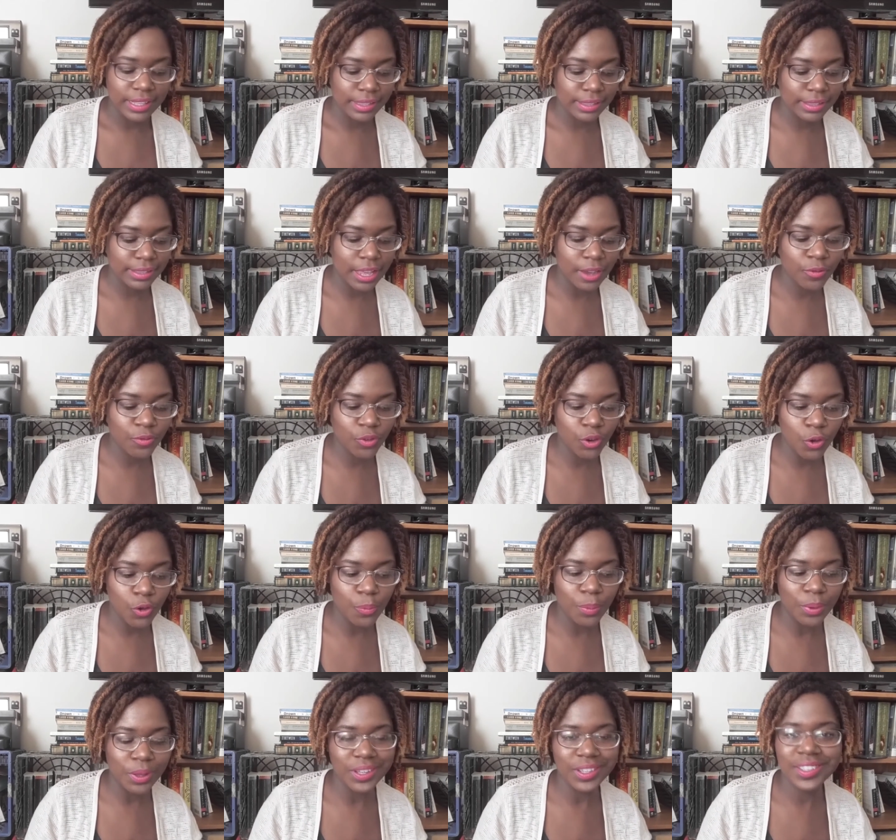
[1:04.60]
several
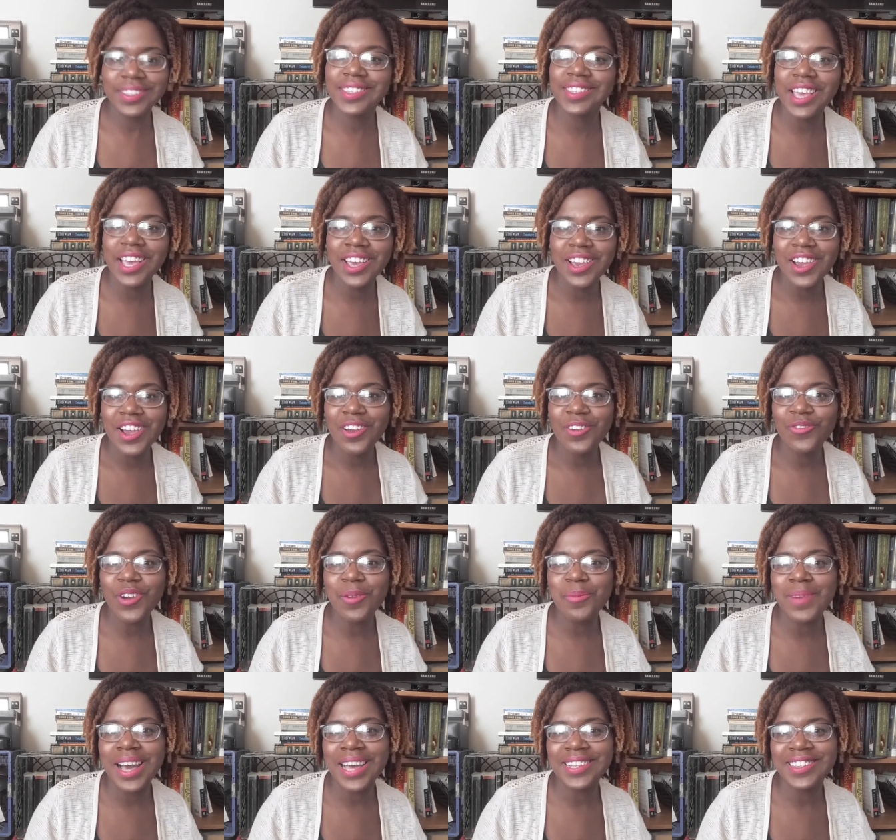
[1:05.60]
books from
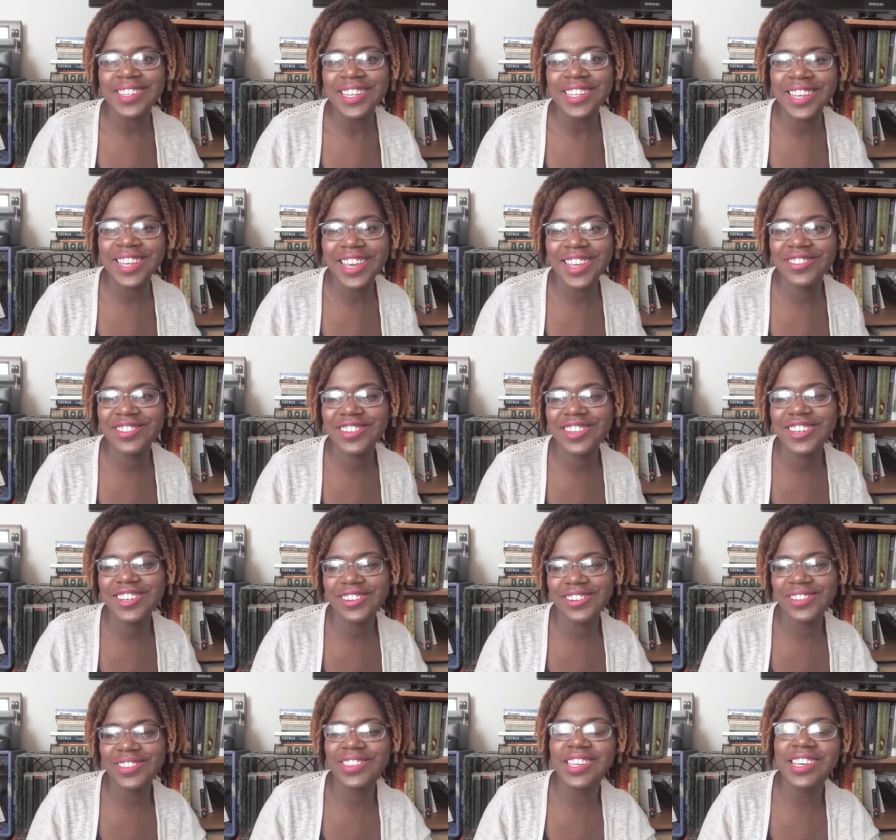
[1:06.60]
my teenage
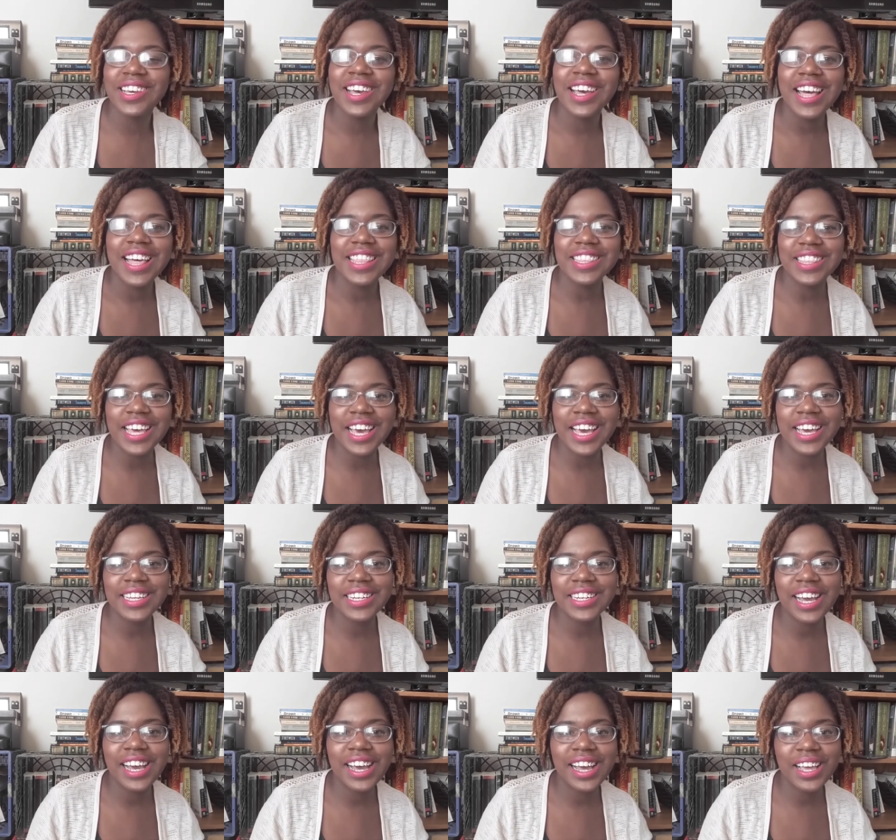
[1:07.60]
years that
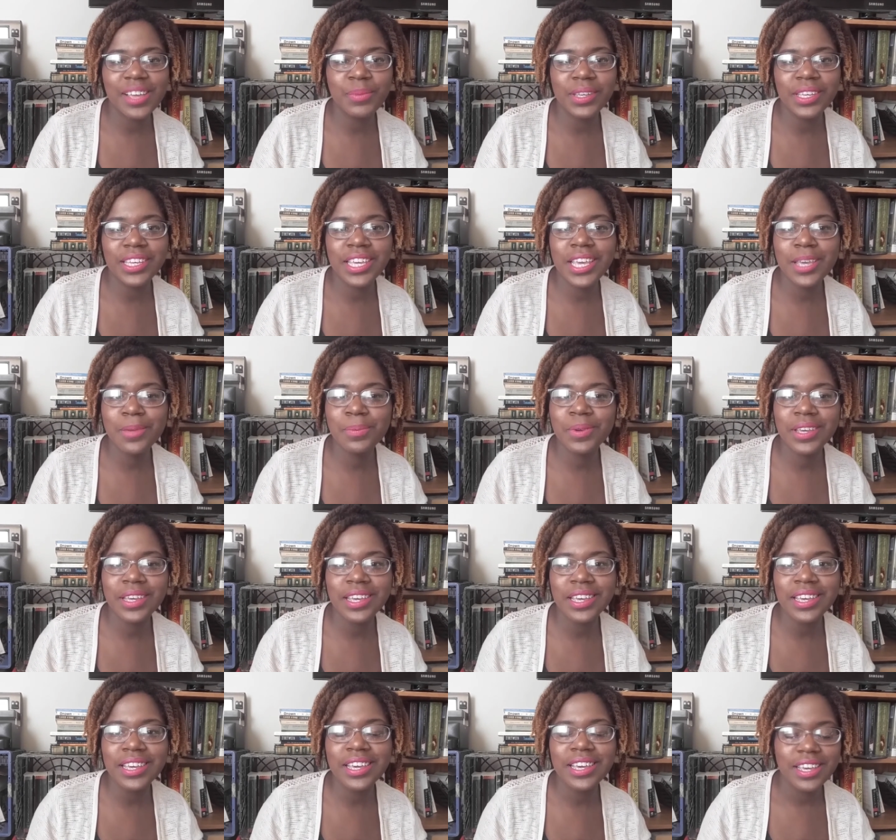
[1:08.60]
I've been
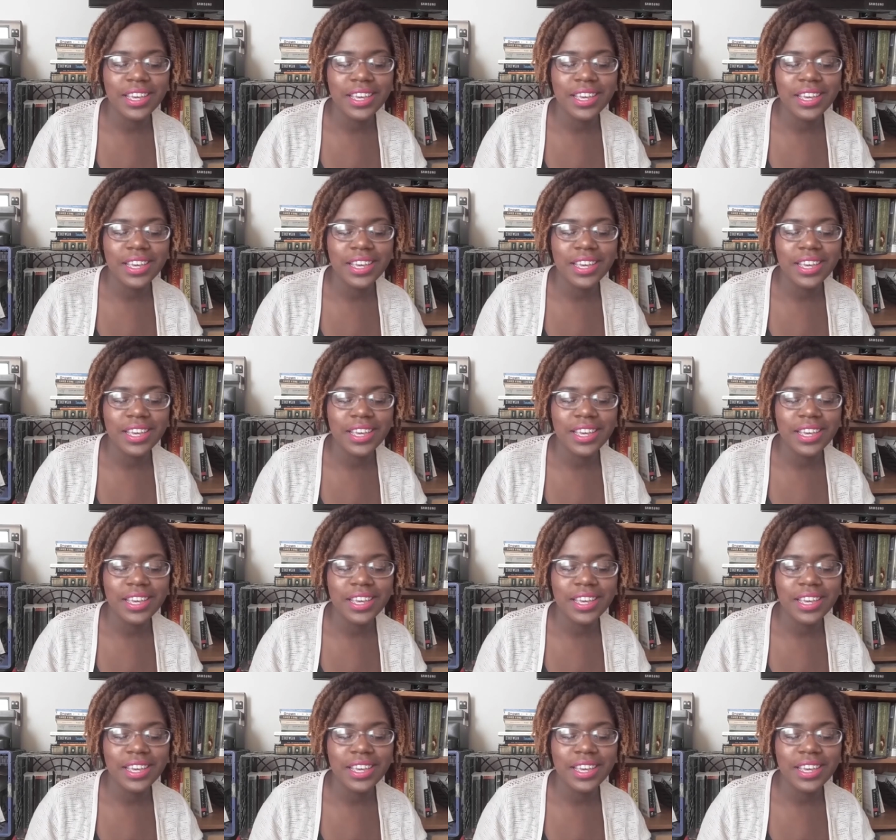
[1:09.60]
keeping.